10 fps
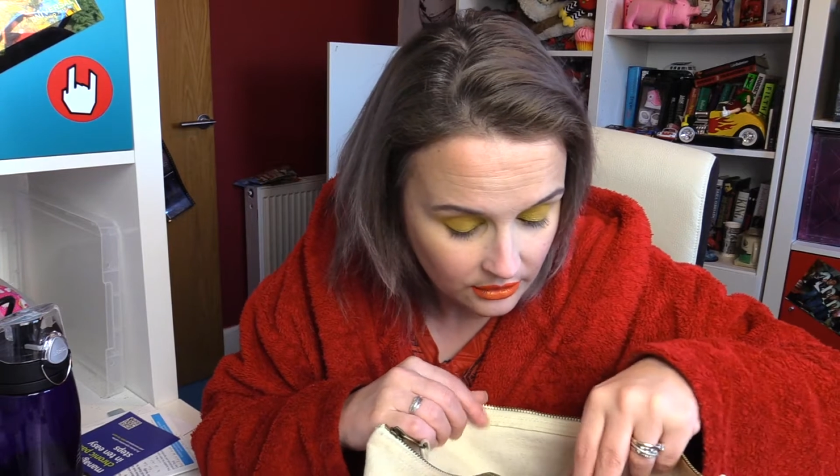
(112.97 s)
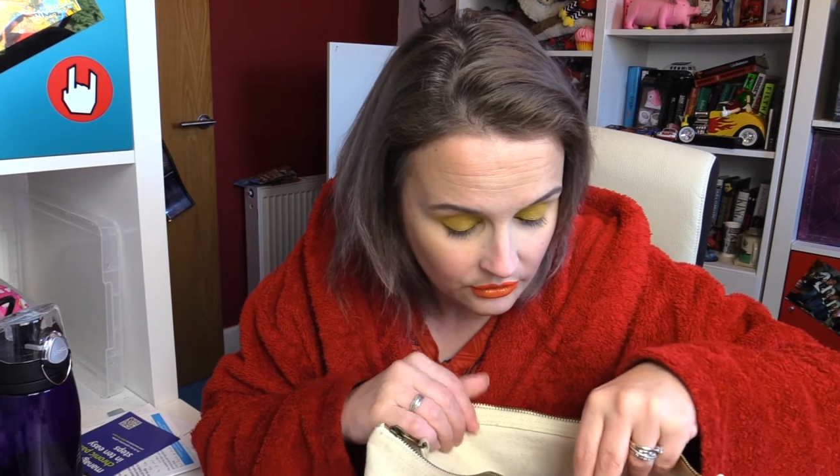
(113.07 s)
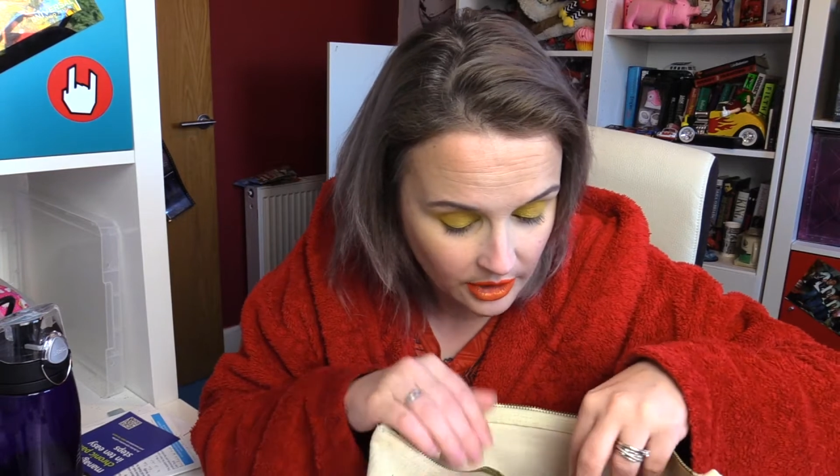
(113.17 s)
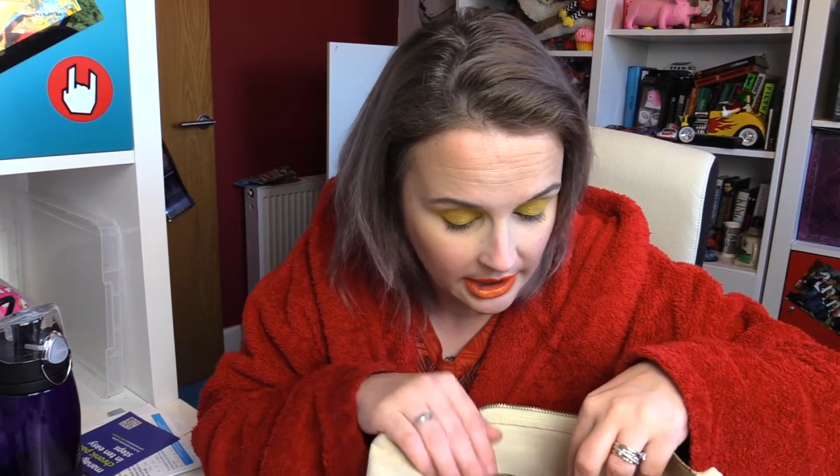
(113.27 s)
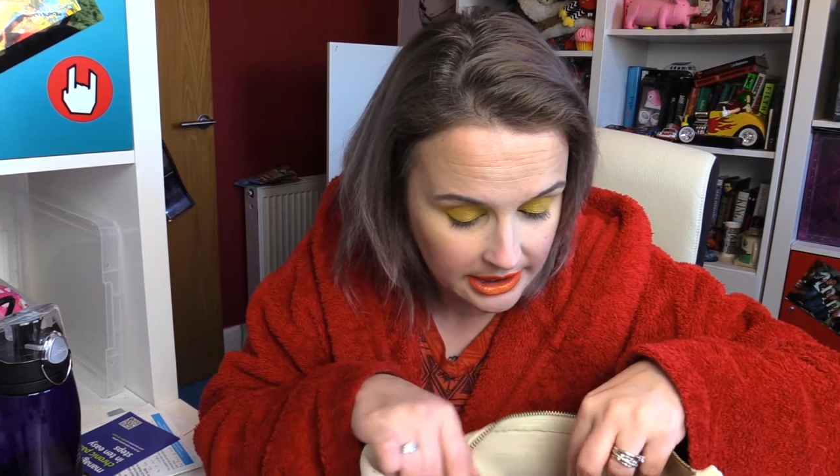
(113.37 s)

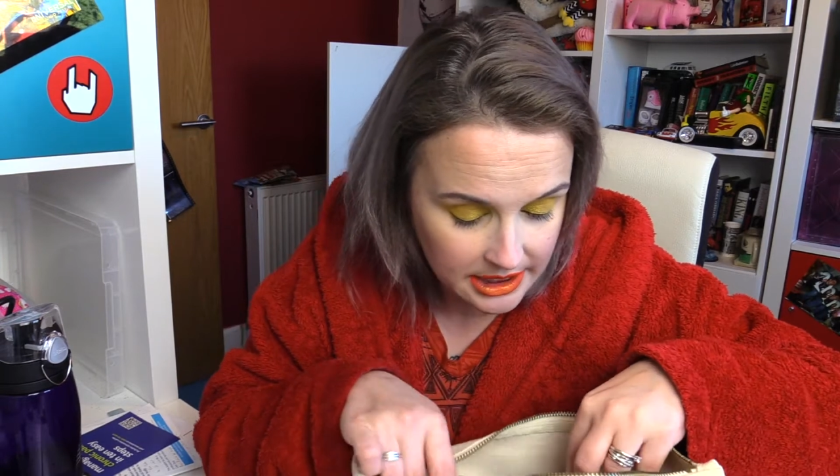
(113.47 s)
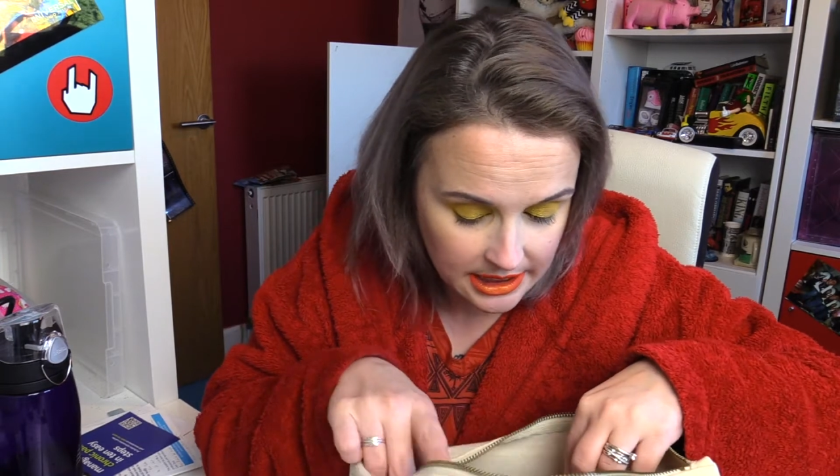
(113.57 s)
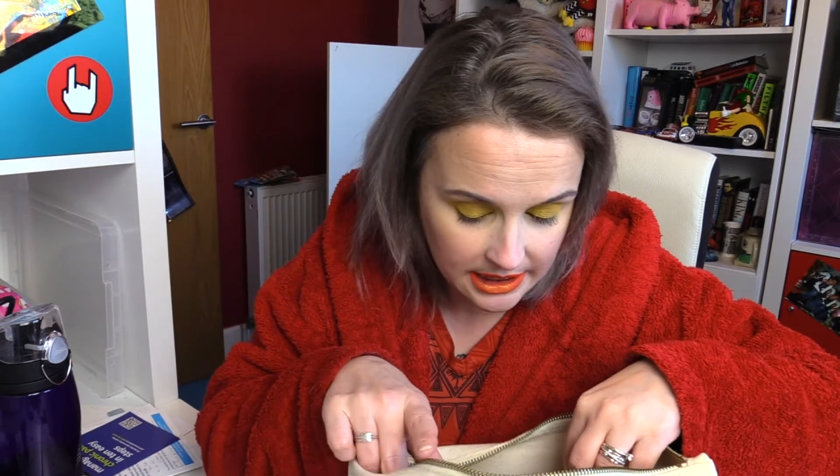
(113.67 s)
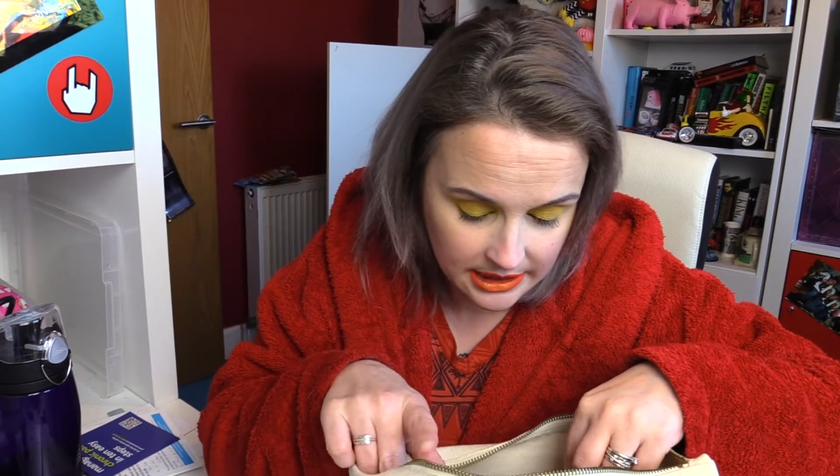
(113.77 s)
Right,